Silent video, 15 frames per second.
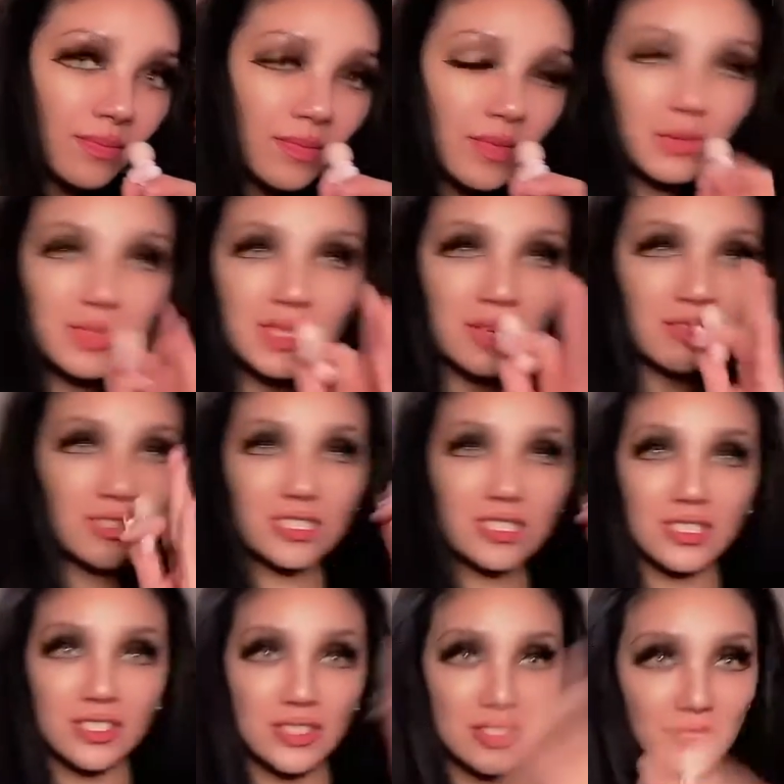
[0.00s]
It was never just
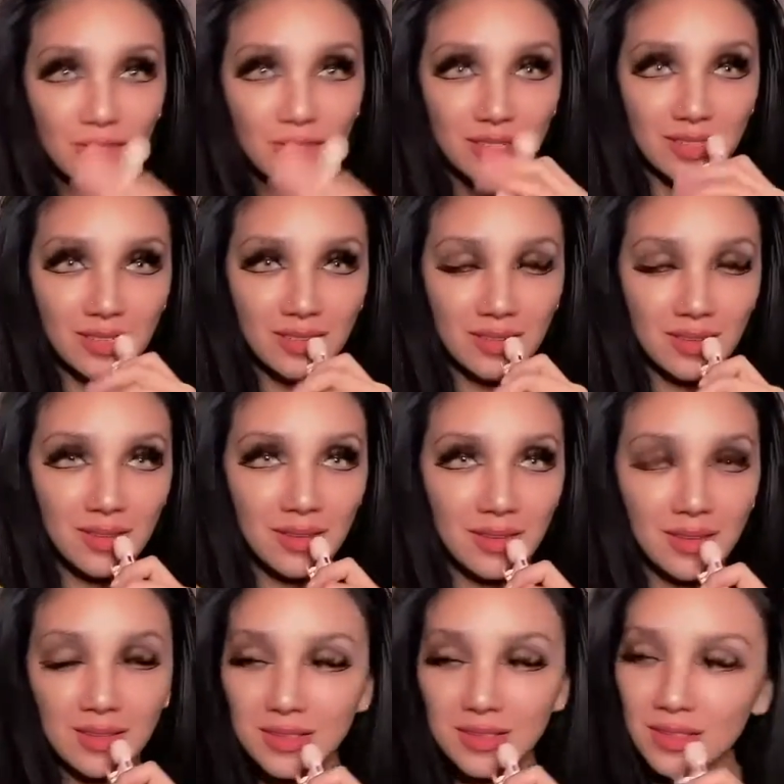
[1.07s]
a
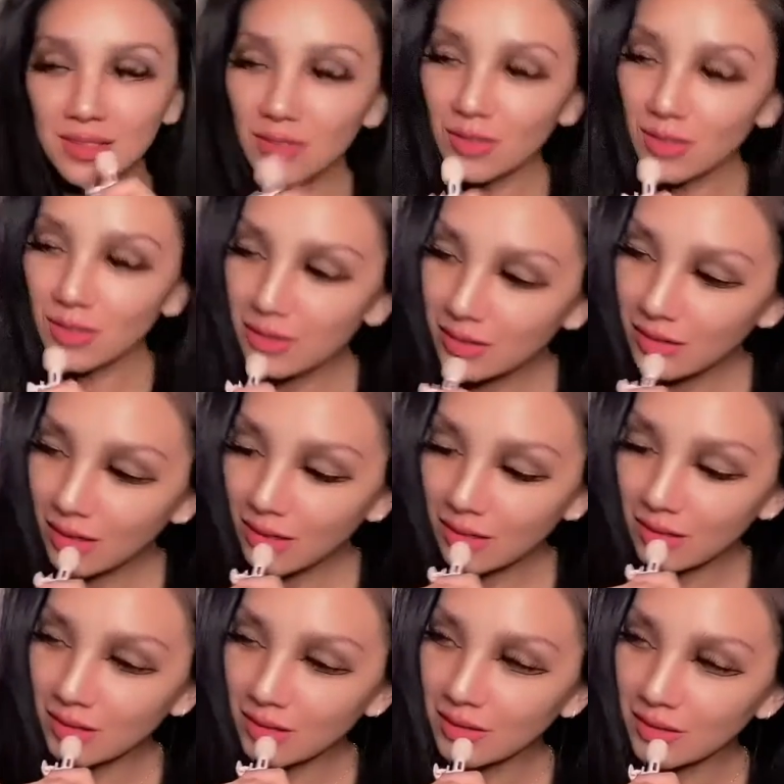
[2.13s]
solid
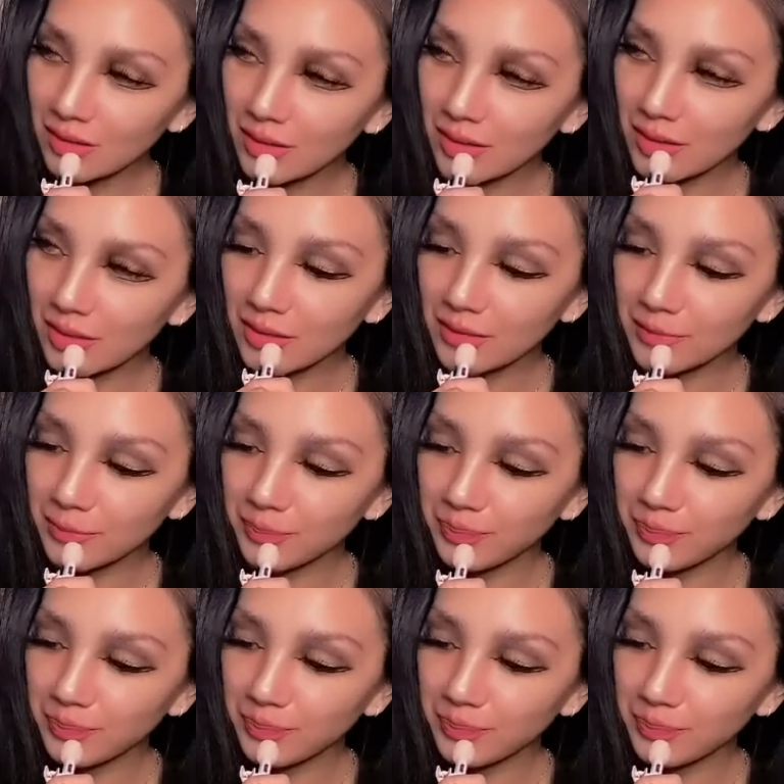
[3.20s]
colour like that.